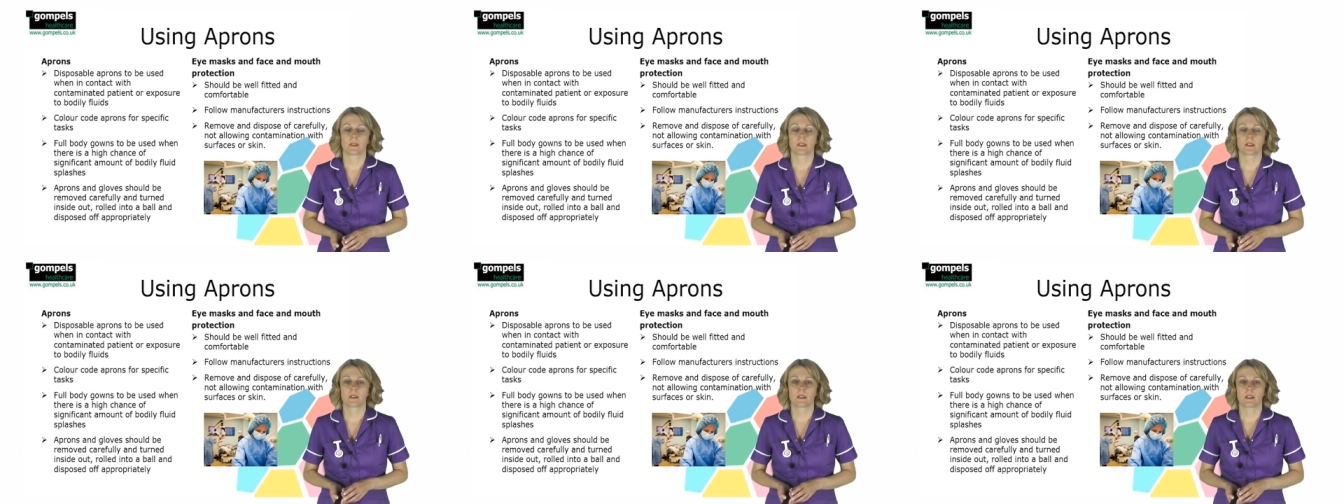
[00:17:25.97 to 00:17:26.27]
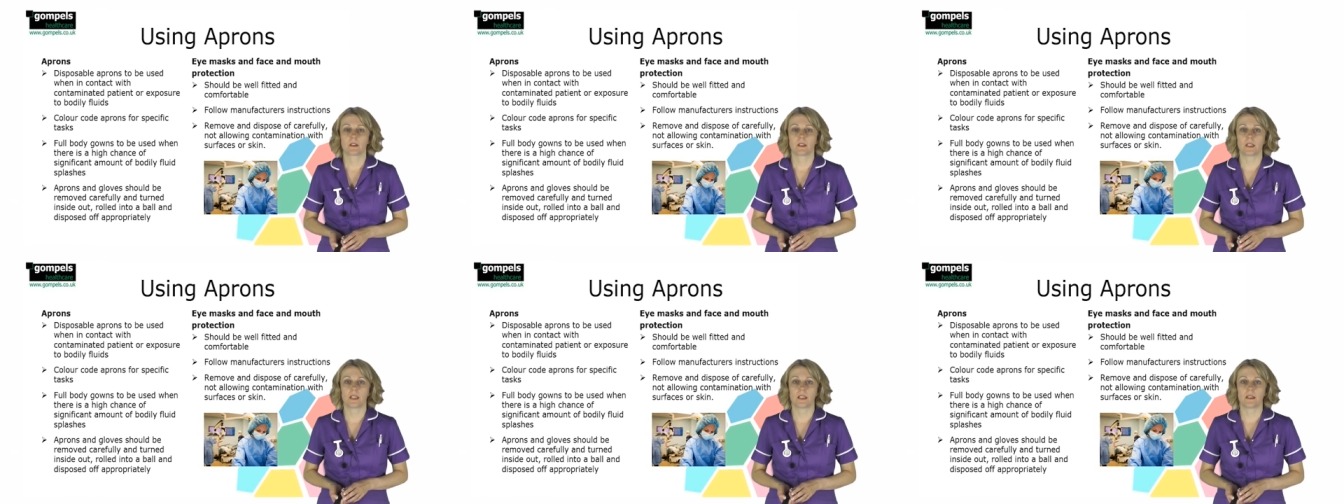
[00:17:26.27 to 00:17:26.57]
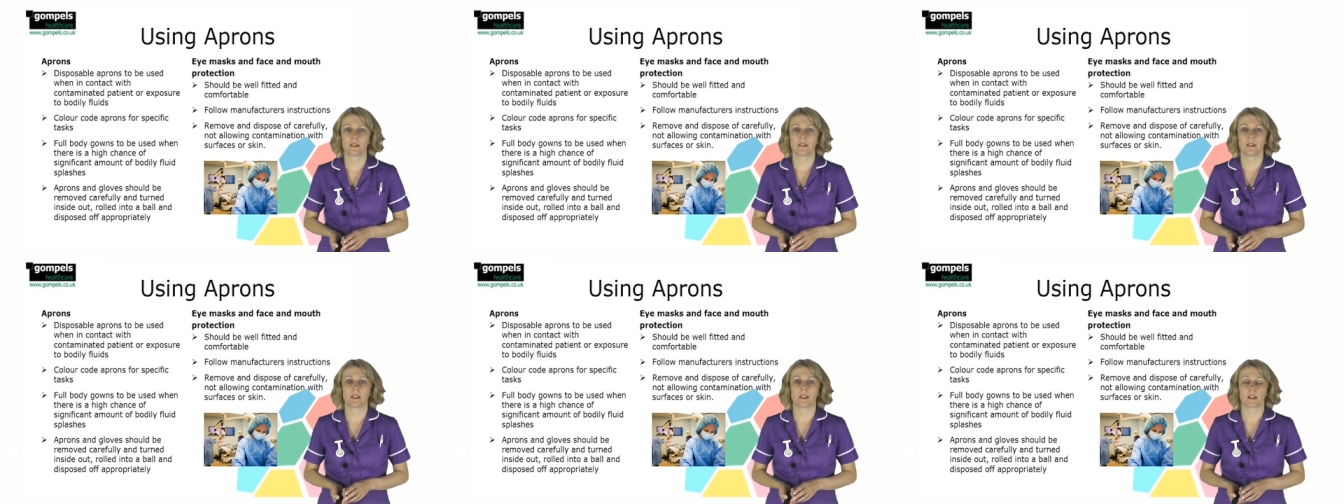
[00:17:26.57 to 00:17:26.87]
So
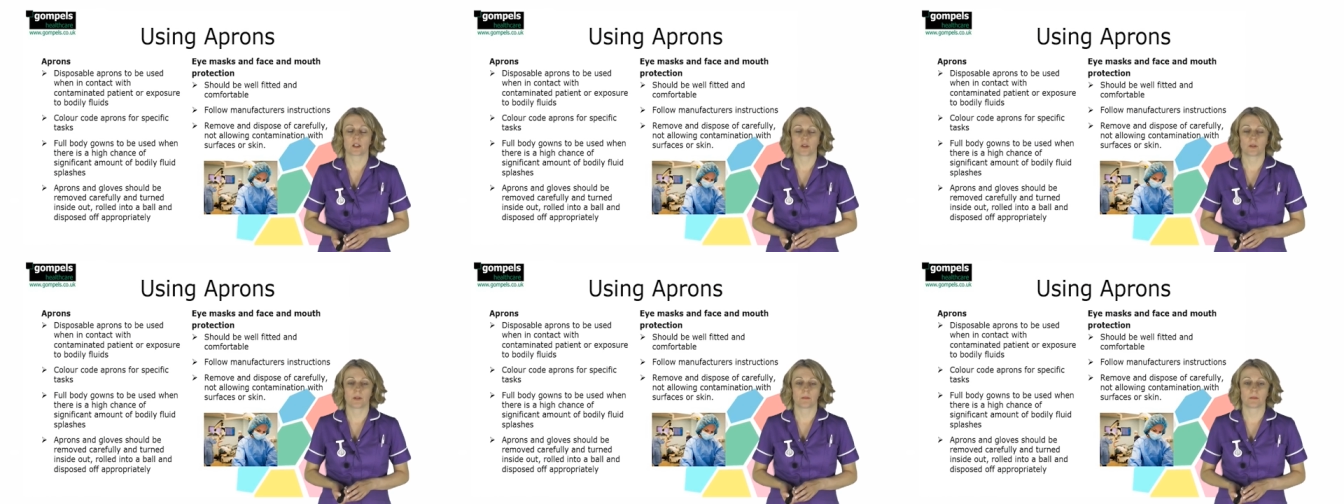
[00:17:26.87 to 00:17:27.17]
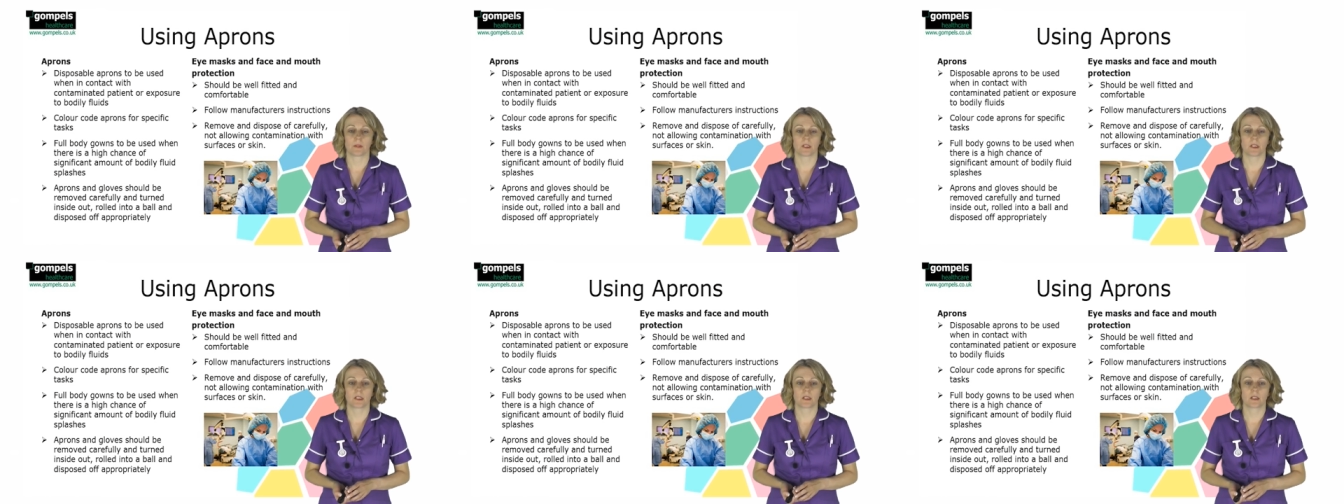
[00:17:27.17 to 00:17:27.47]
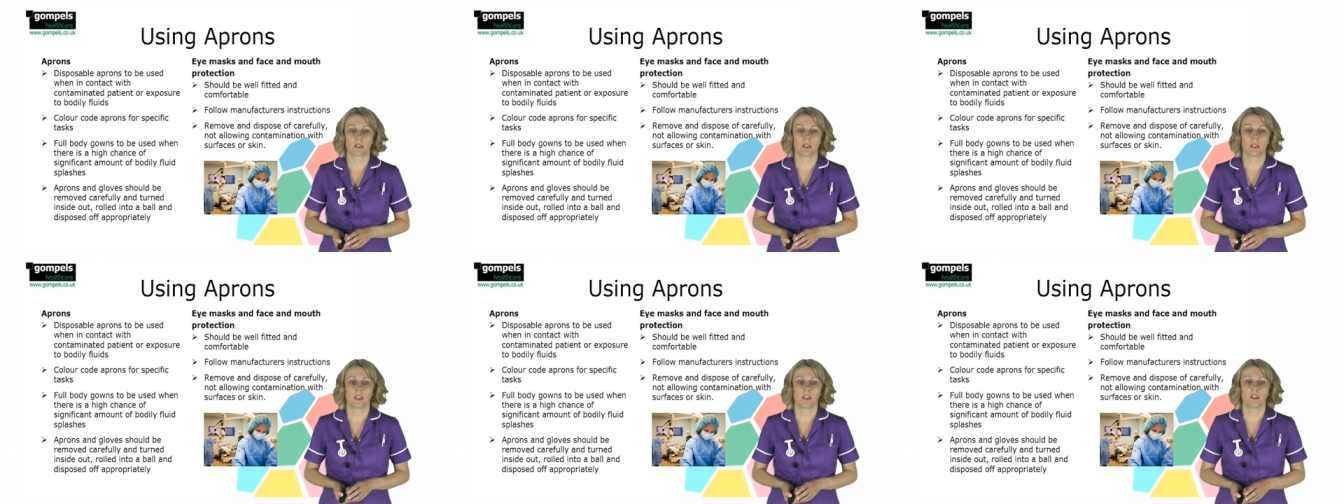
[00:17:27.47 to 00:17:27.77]
the equipment
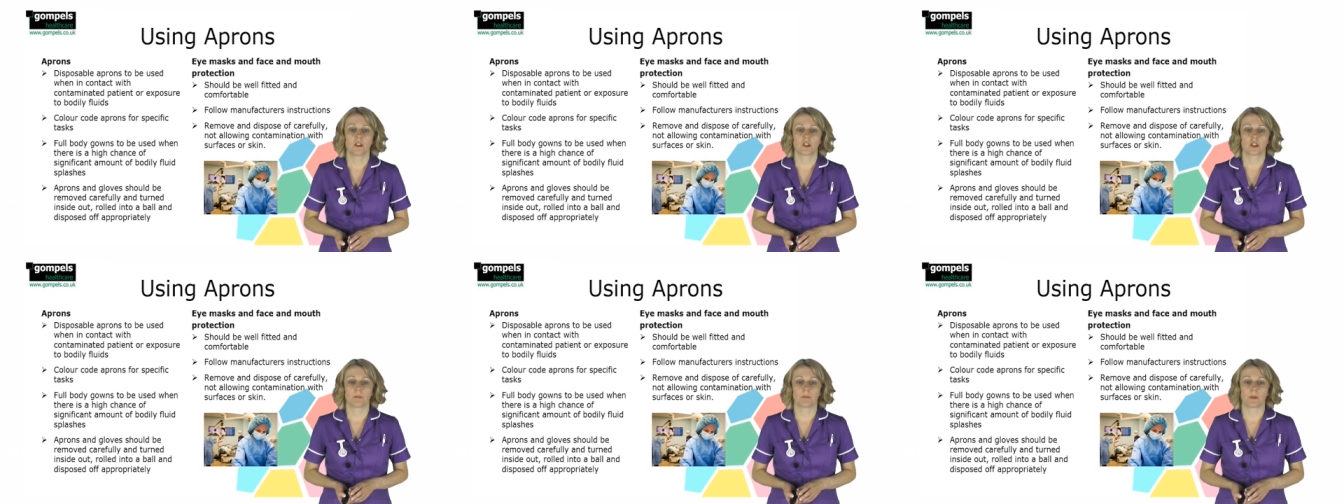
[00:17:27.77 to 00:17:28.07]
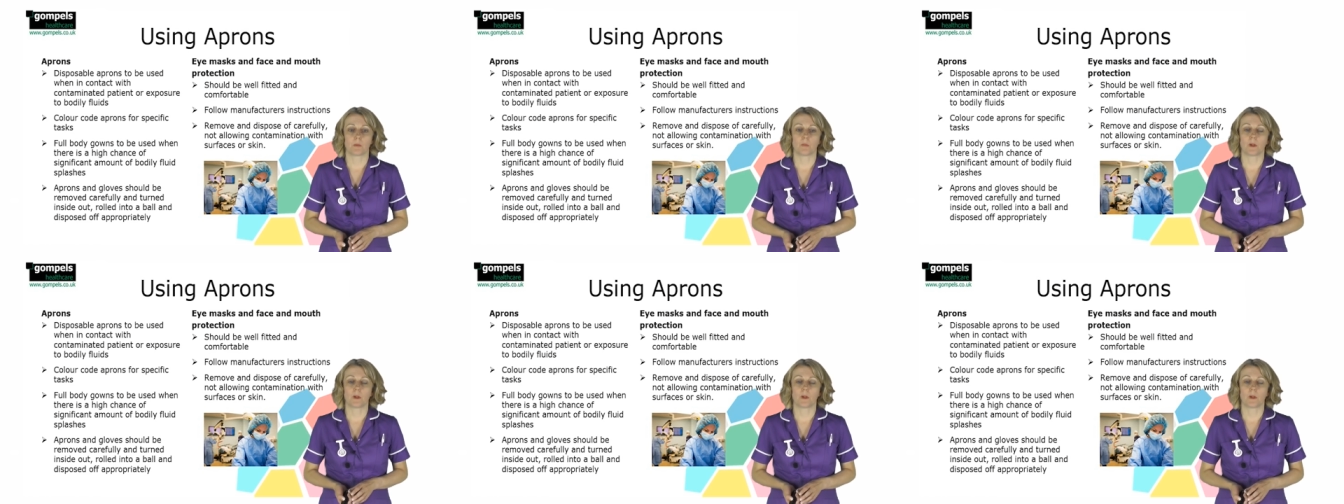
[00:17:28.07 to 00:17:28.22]
should be